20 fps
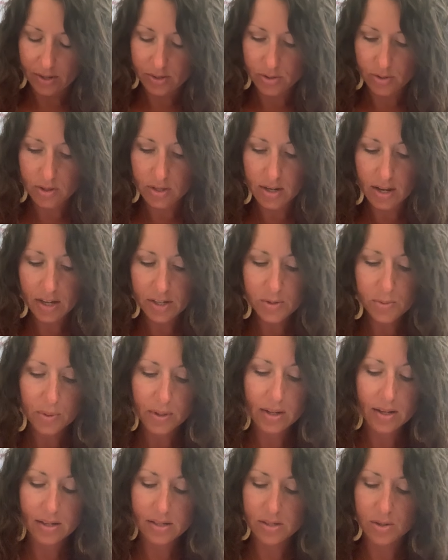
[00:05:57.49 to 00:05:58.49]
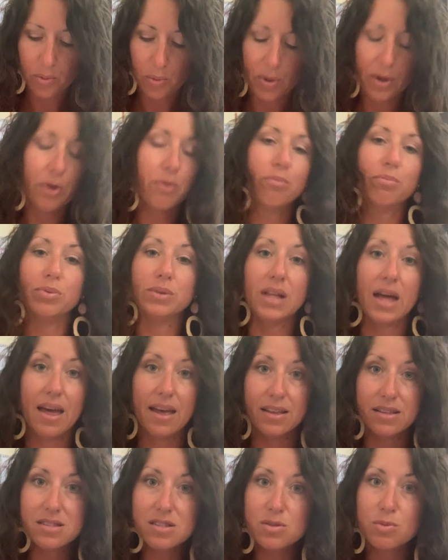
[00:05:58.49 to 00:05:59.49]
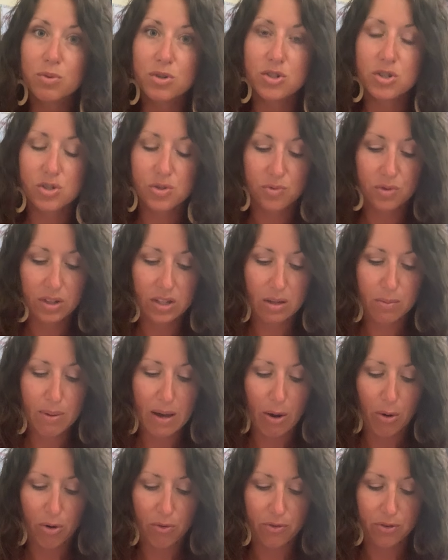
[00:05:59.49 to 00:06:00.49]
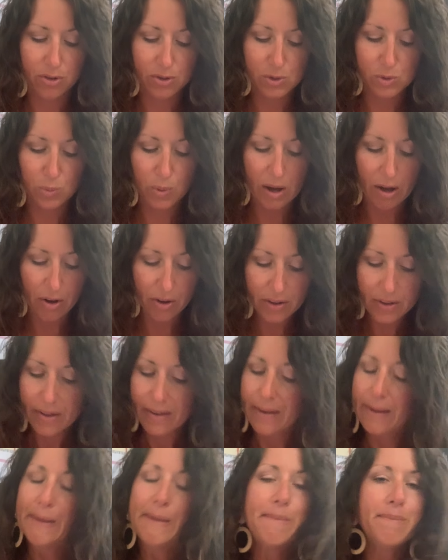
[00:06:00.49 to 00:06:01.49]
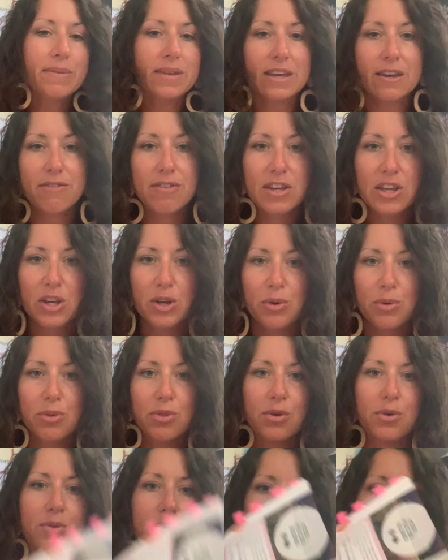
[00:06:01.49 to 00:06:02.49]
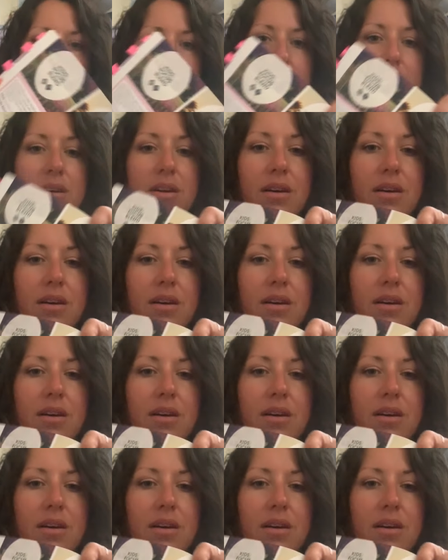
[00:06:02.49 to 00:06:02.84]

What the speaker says: So the next one is the oil blends, which is really powerful as well, giving you those